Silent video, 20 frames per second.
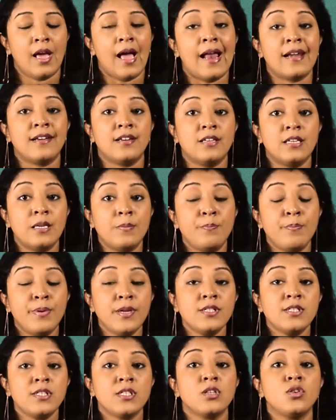And in
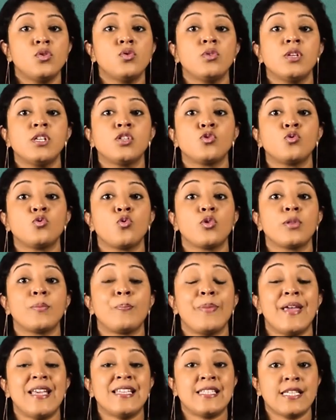lipids, you need to know the
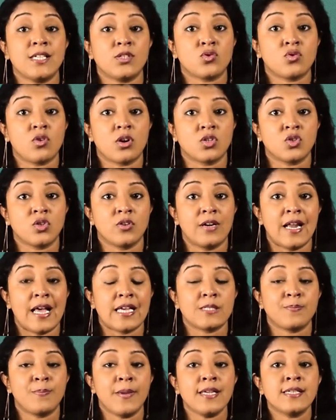basic structural
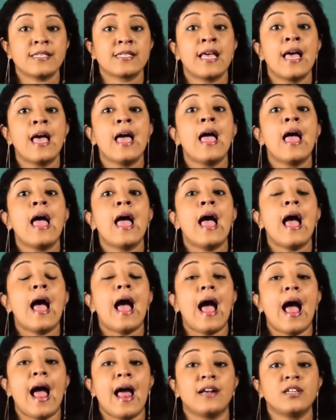aspects
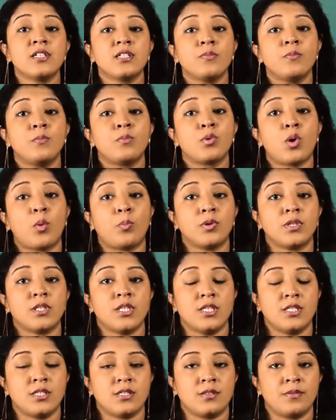and
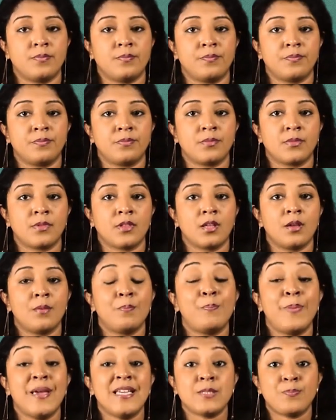properties.
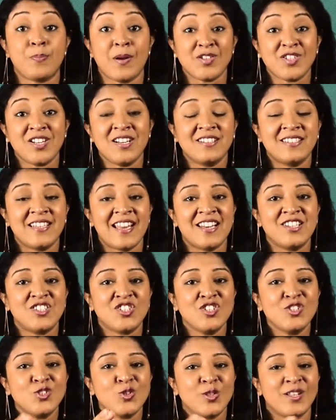Pay special
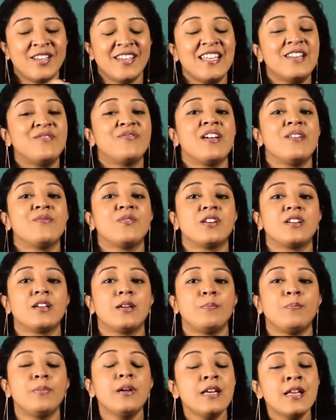attention to the NEET favorite
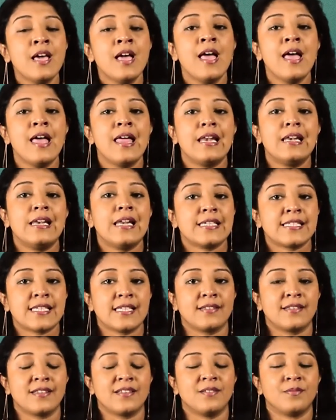lipid,
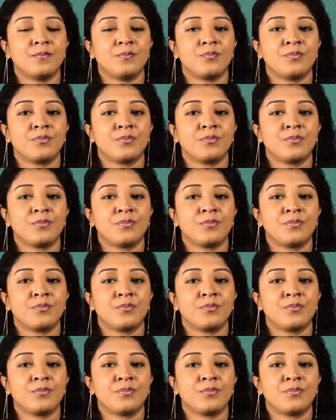lecithin.